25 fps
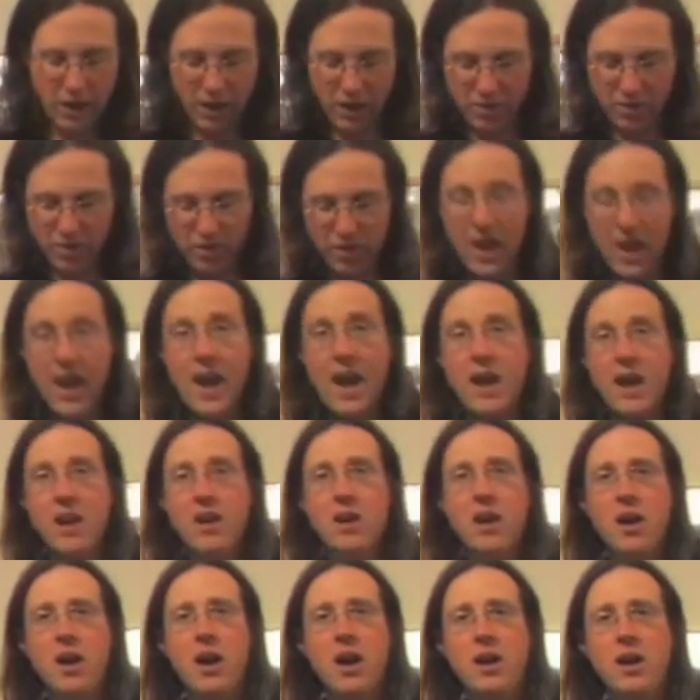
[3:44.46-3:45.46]
And
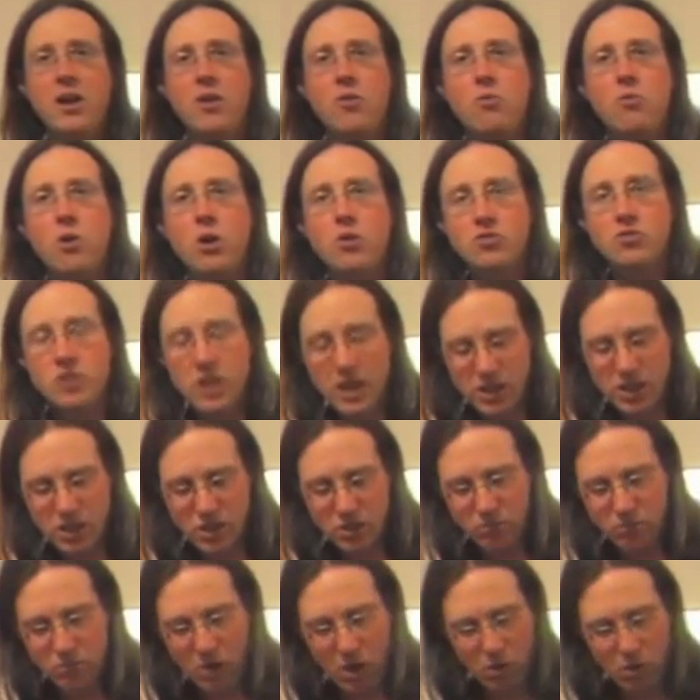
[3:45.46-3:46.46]
then, in a
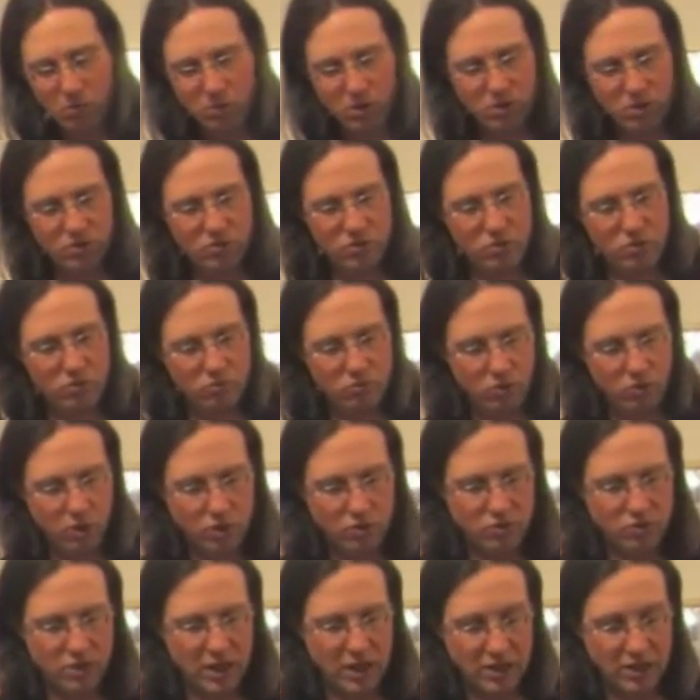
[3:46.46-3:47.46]
rotation moment,
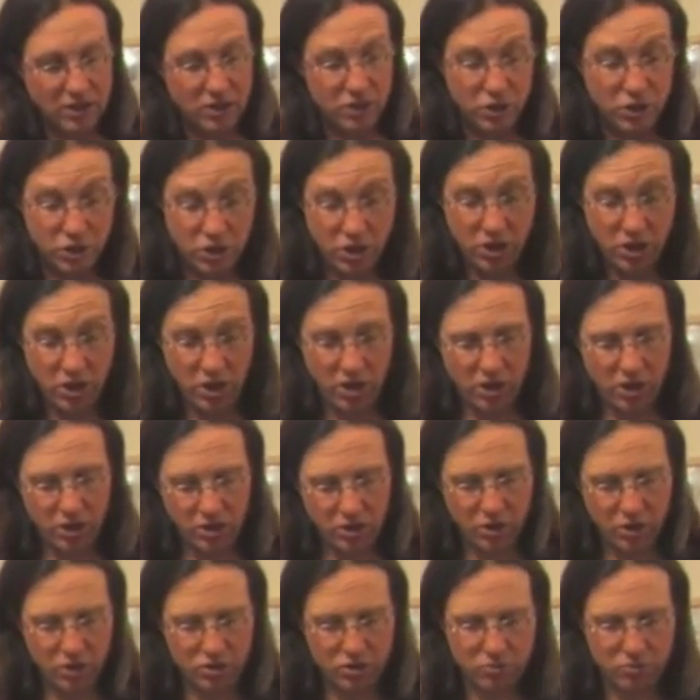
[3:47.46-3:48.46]
rotate the shirt
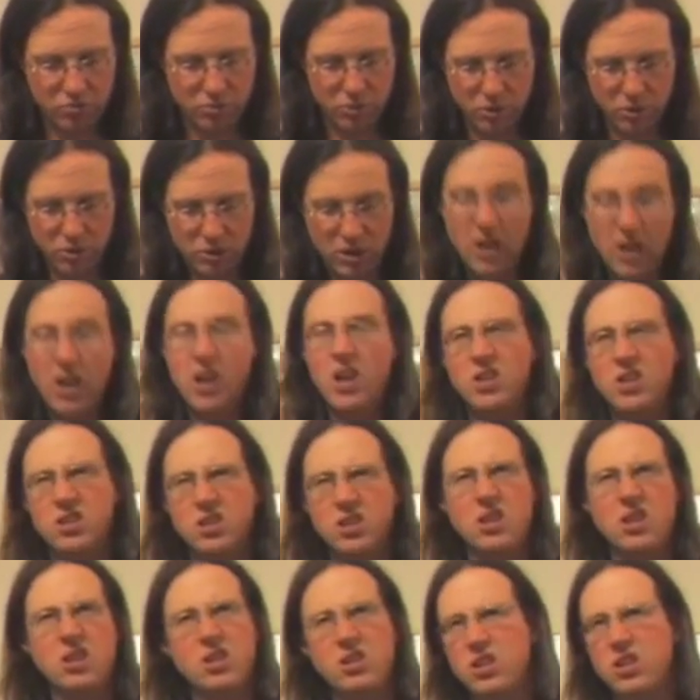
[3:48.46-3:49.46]
across the board.
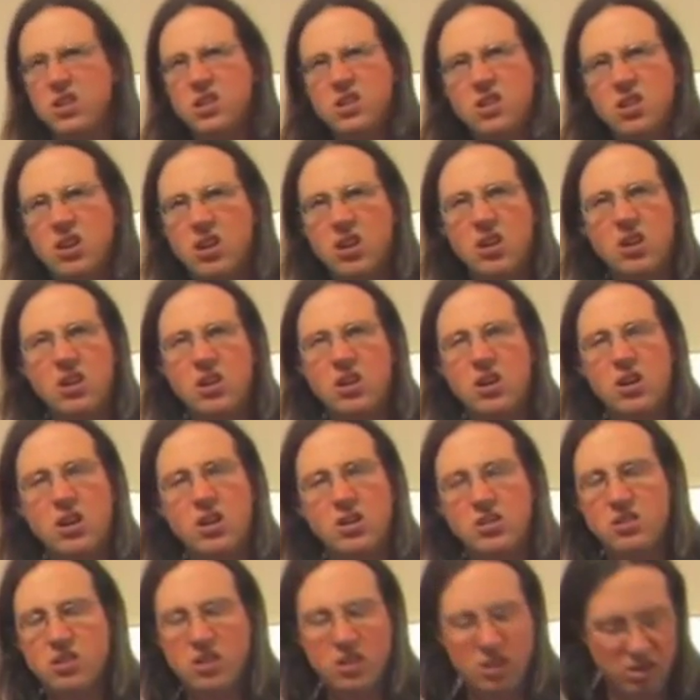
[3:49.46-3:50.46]
Isn't this exciting,
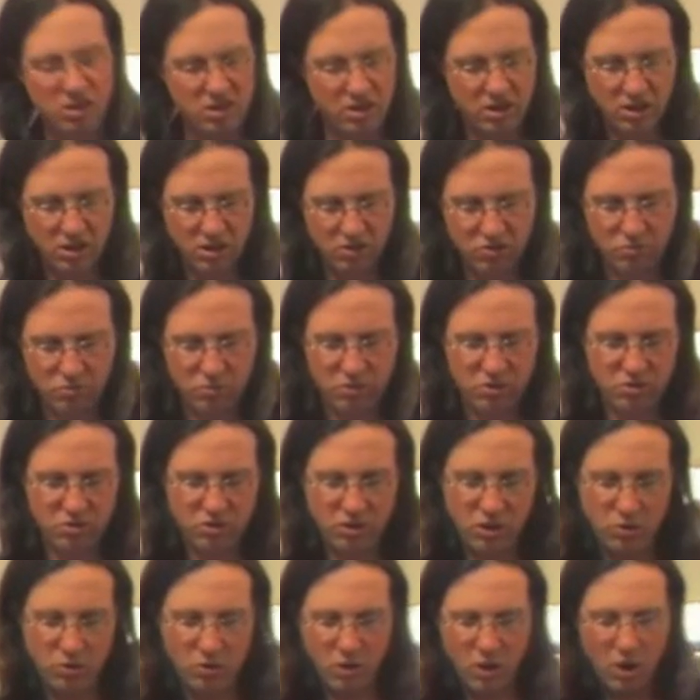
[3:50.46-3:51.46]
guys? Didn't you think this would be
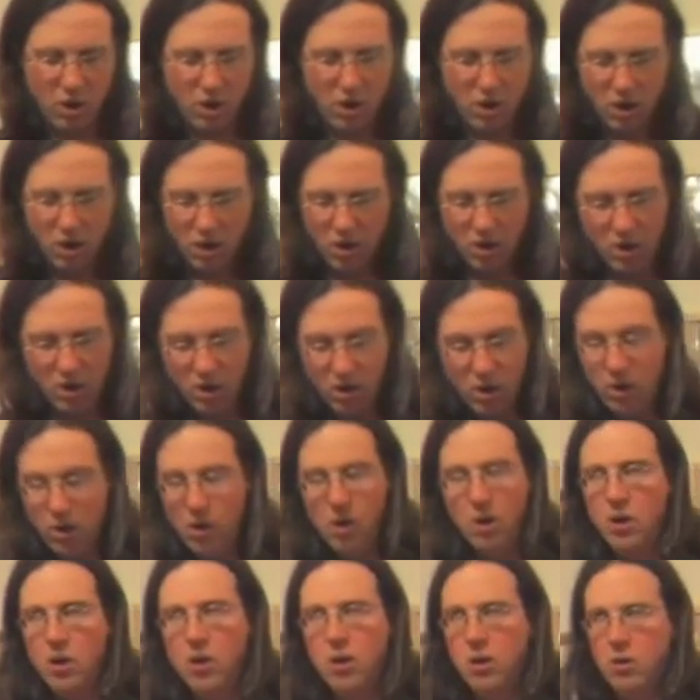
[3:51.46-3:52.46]
so
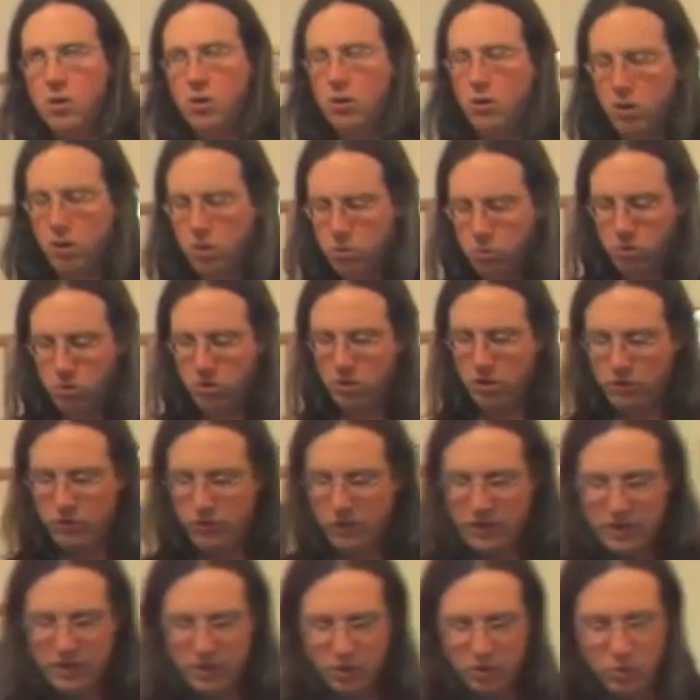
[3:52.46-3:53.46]

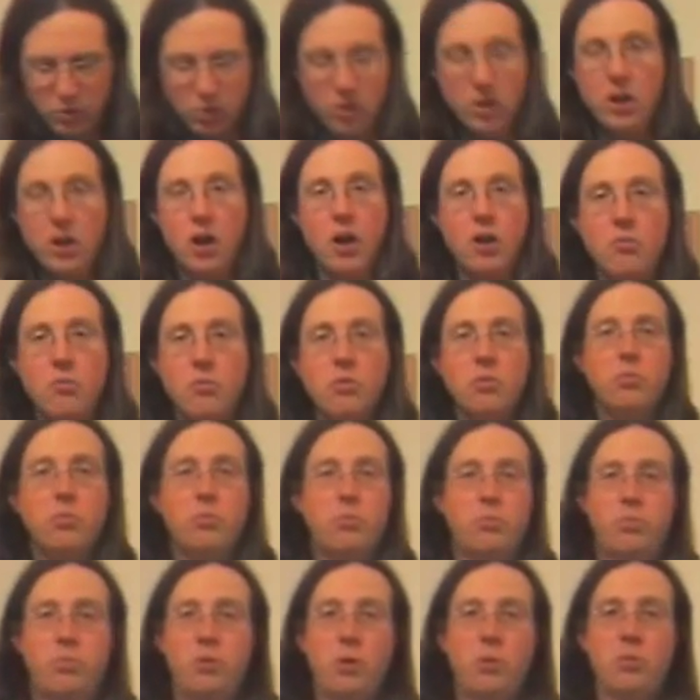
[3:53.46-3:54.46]
wonderfully dull? You know, you
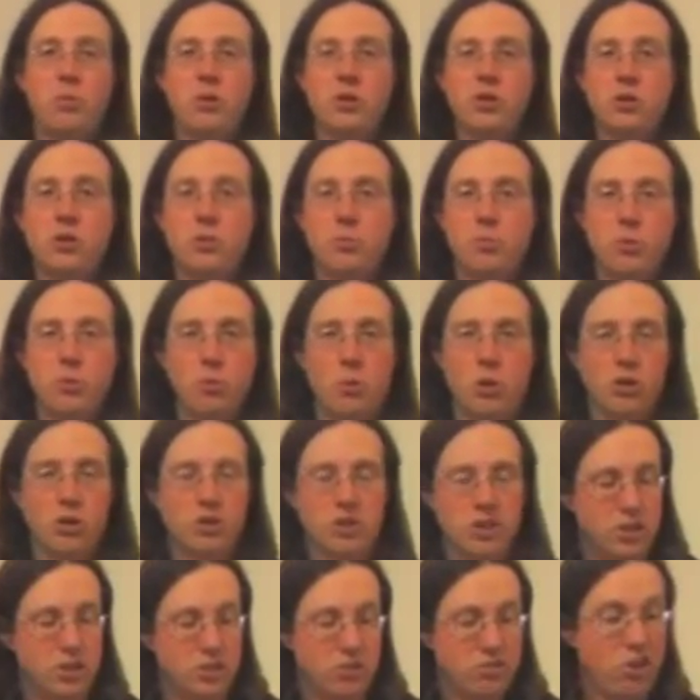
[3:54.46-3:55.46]
probably should be
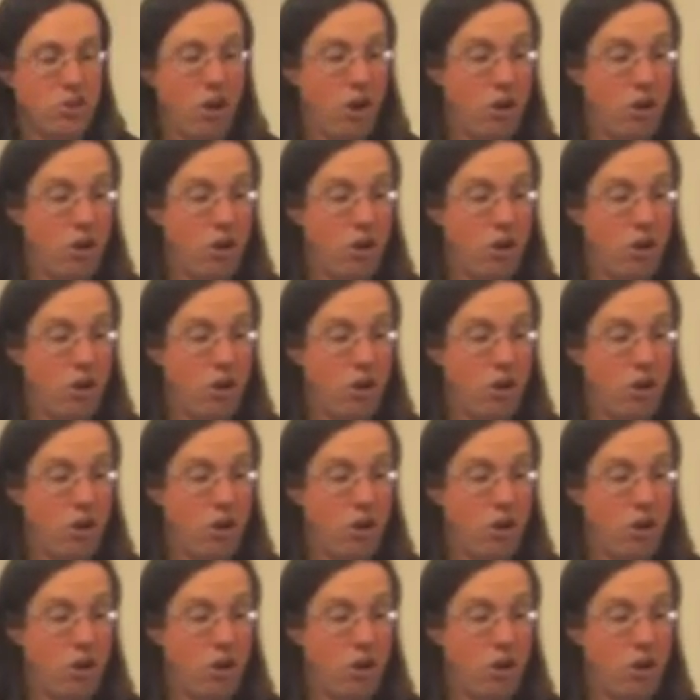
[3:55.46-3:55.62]
watching